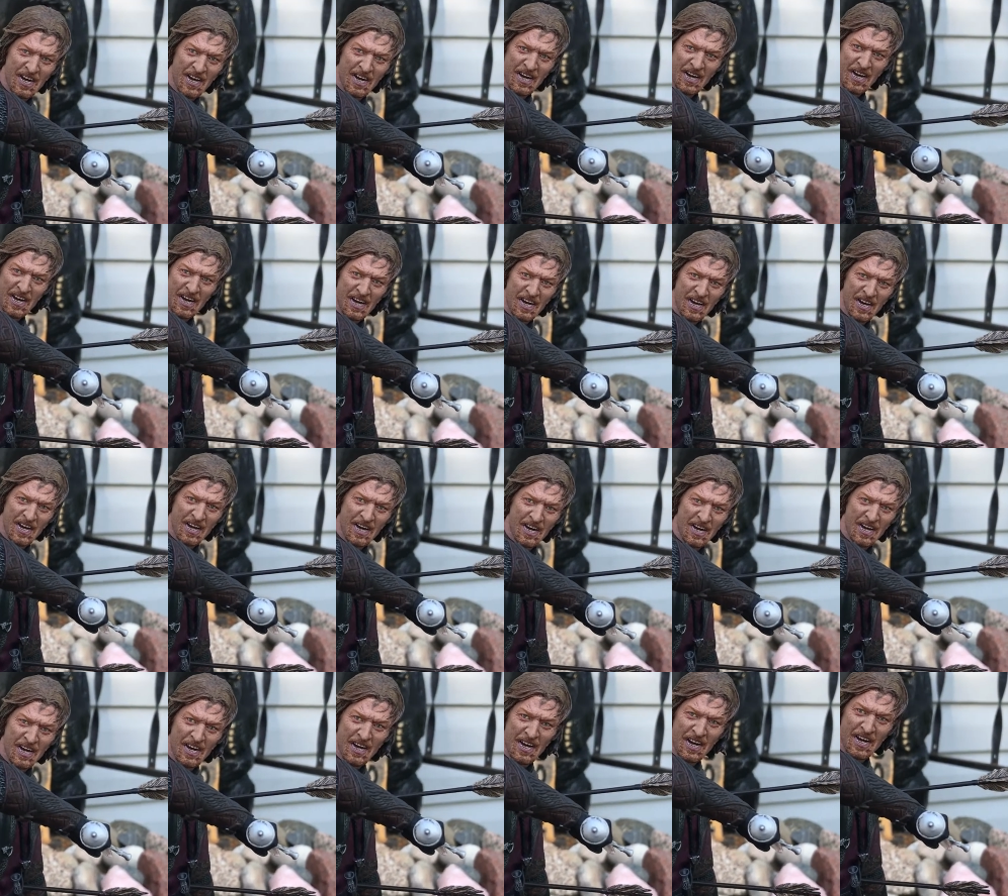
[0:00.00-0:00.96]
as you
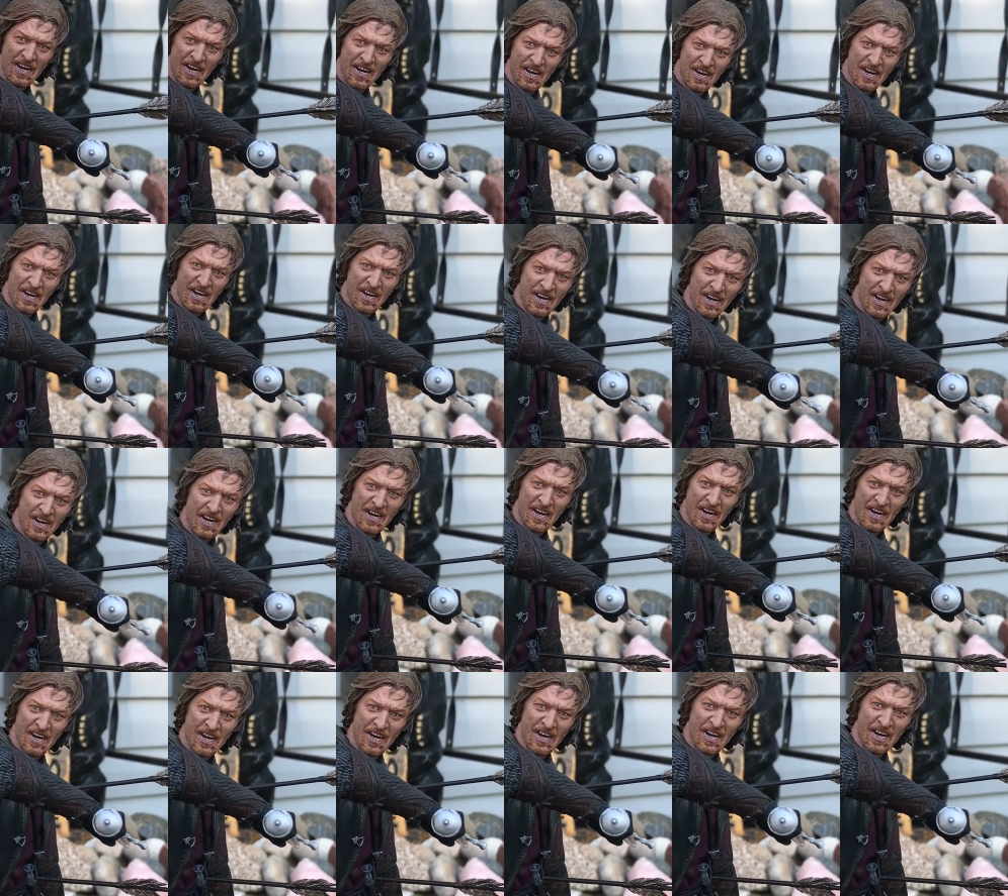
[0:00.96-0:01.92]
know from
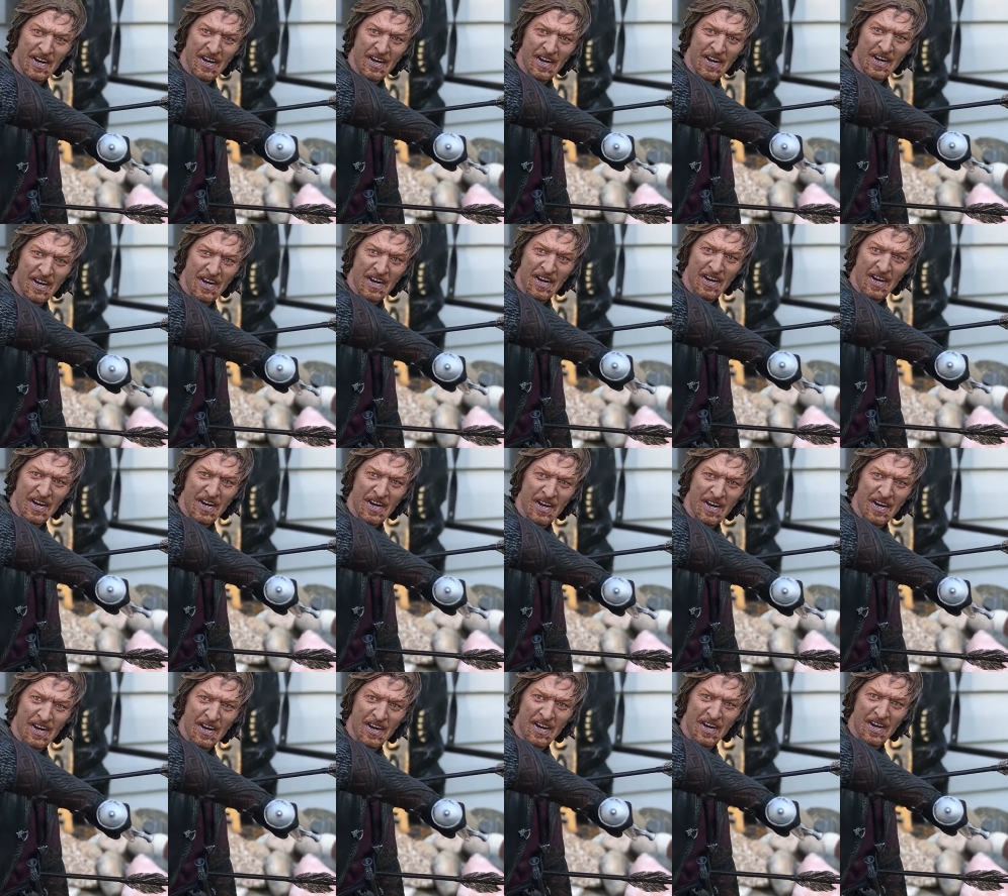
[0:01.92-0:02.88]
watching the
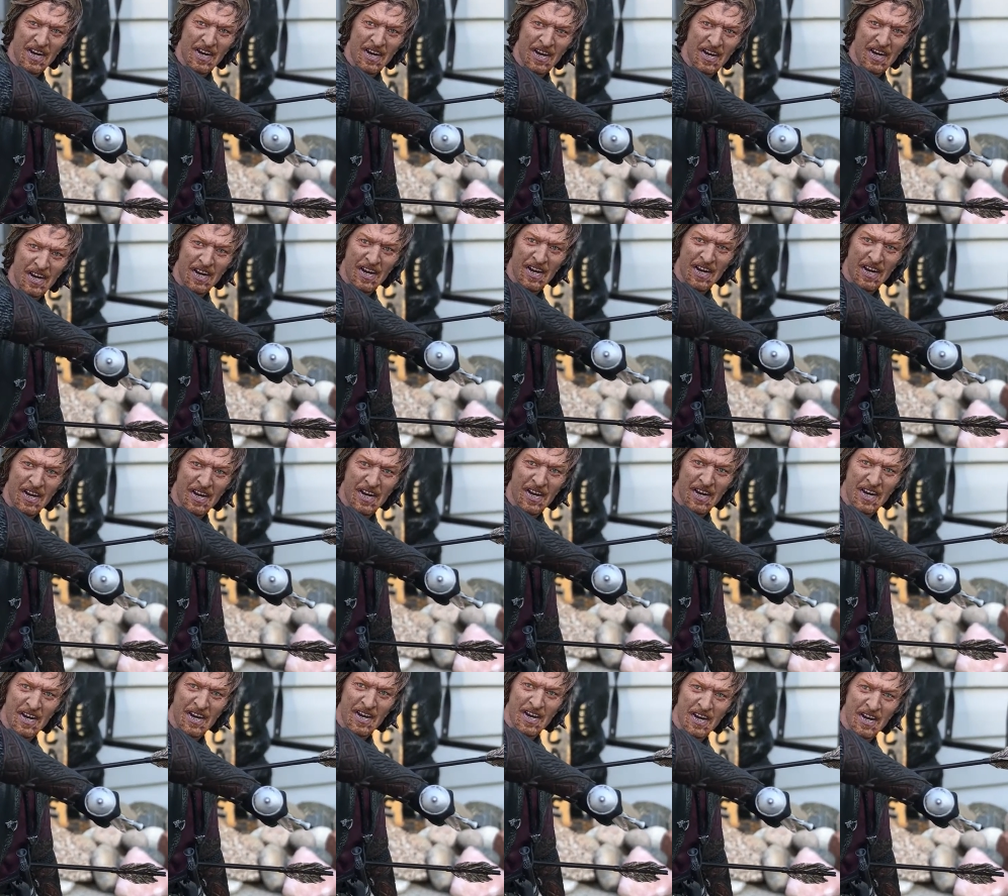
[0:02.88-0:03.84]
Eowyn
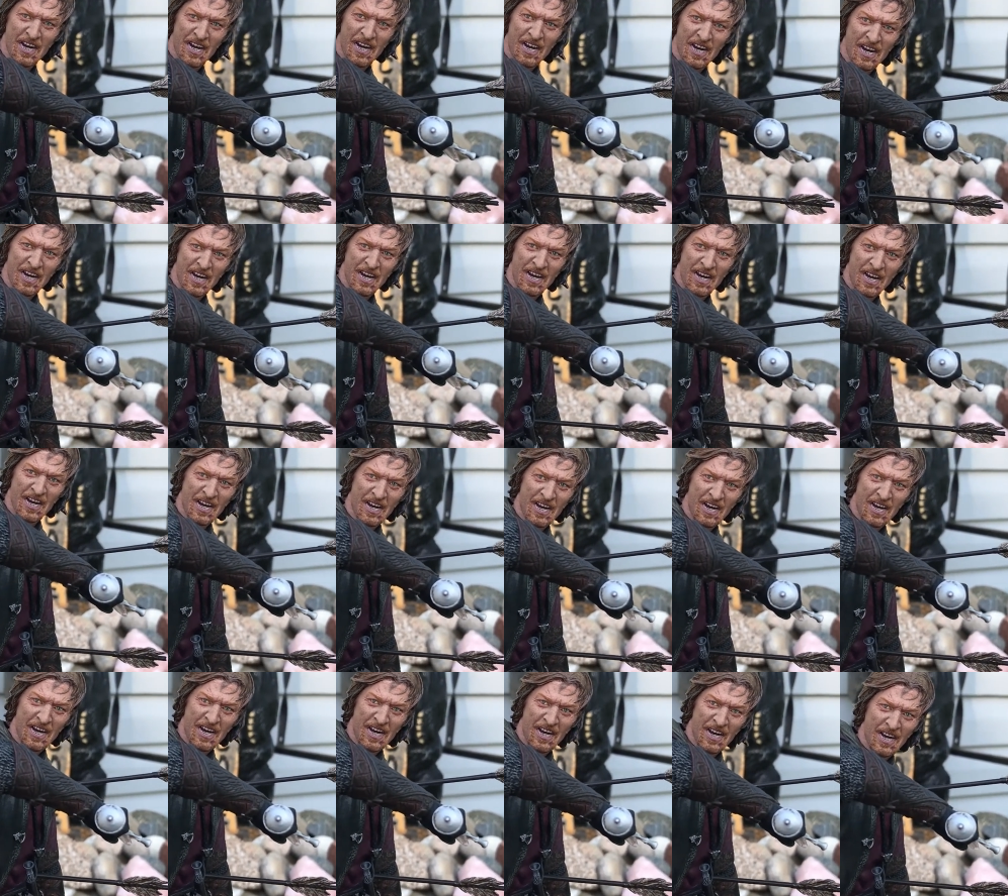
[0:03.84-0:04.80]
video,
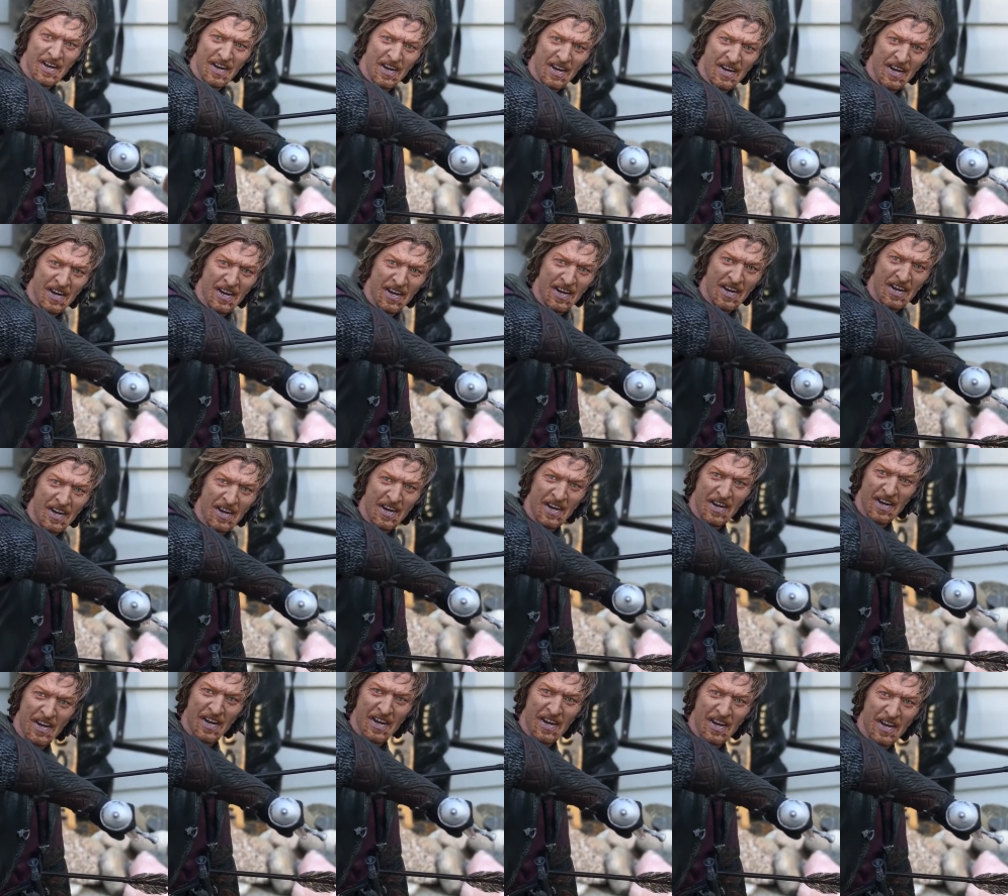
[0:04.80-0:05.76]
also
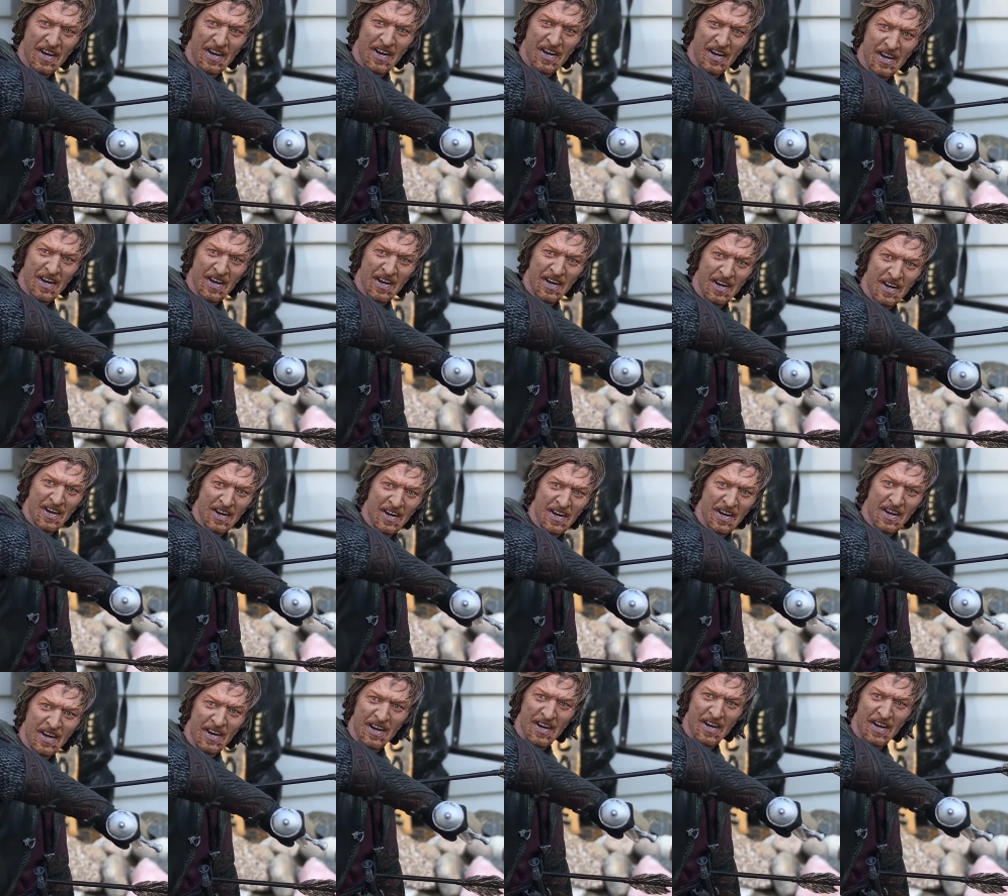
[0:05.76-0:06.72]
sculpted that piece.
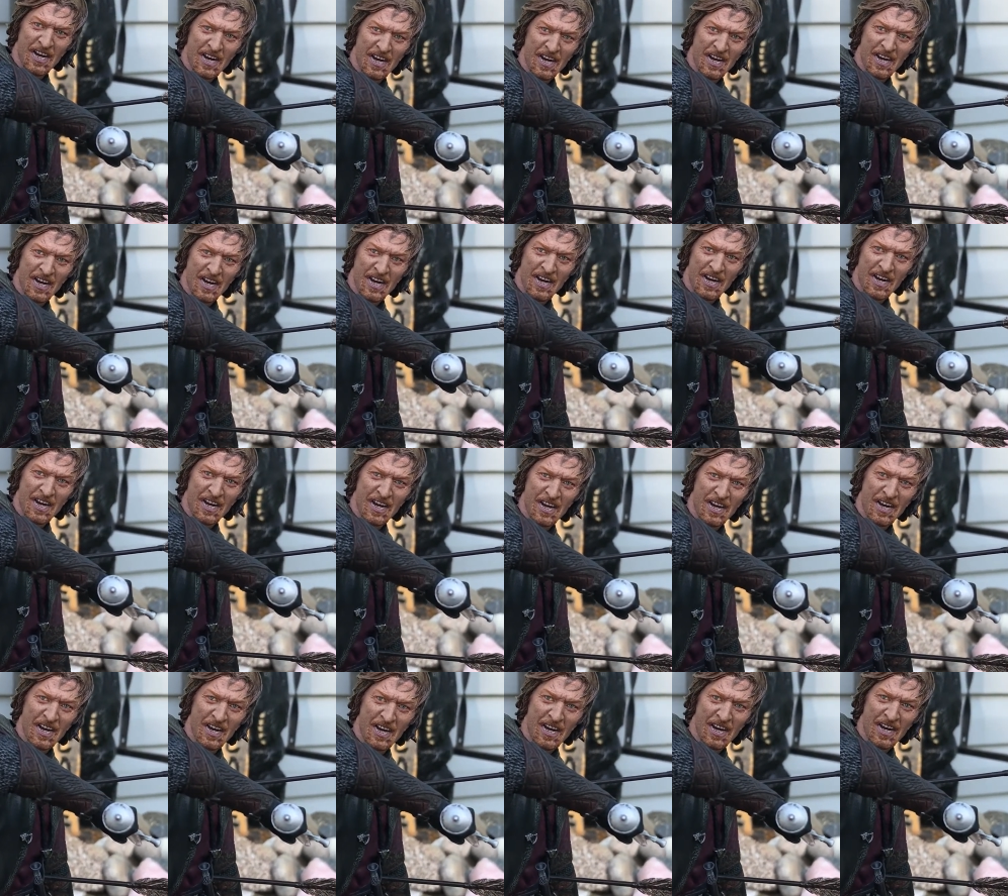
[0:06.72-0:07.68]
So a couple of new ones
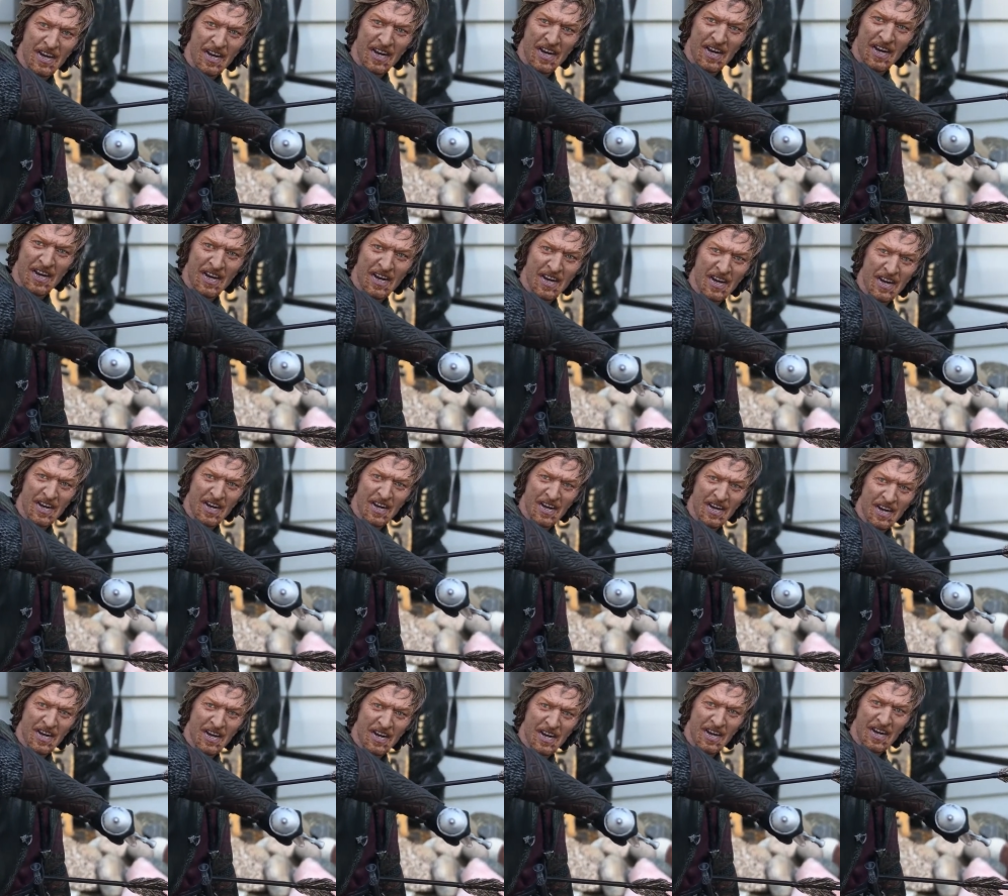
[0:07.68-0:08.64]
from her, and like I said,
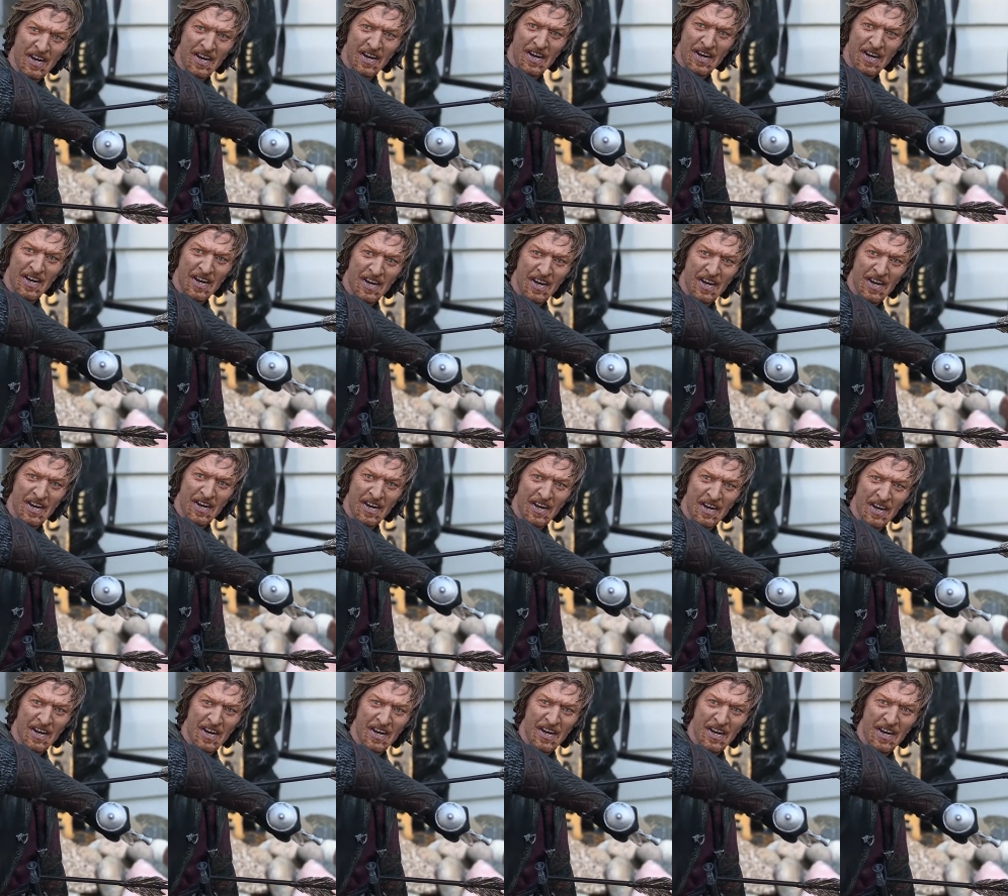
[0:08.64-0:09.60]
I think
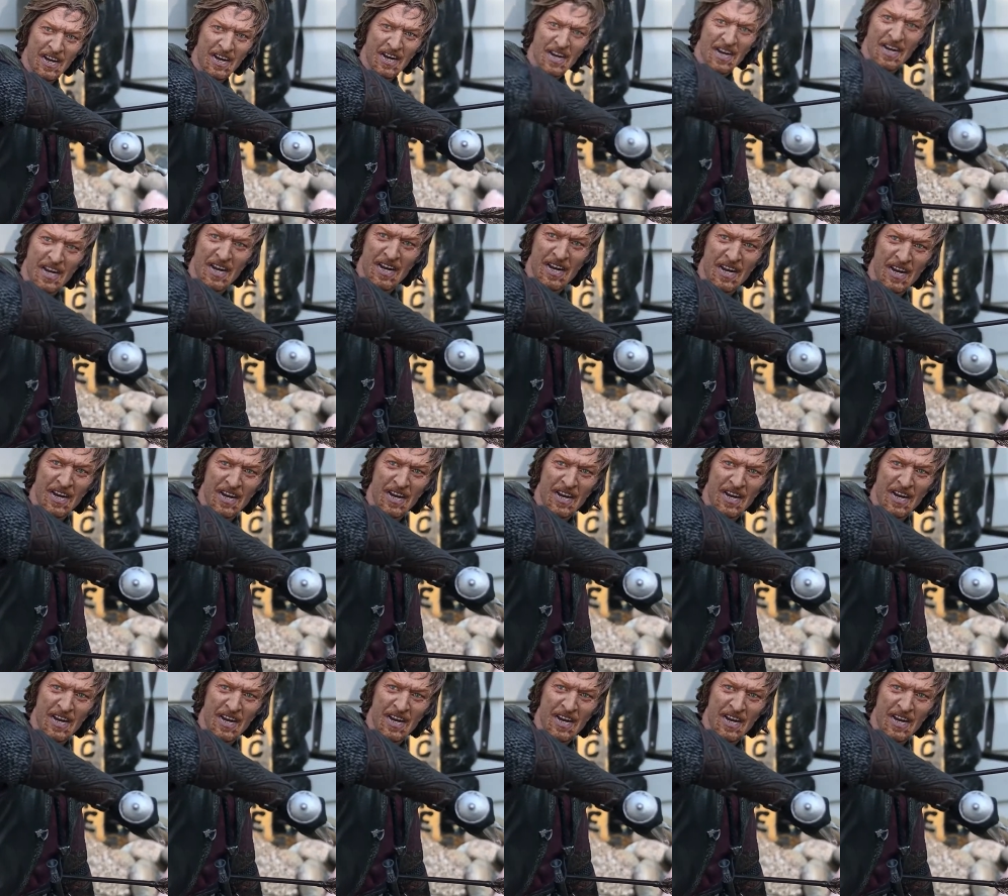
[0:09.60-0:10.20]
in that intro,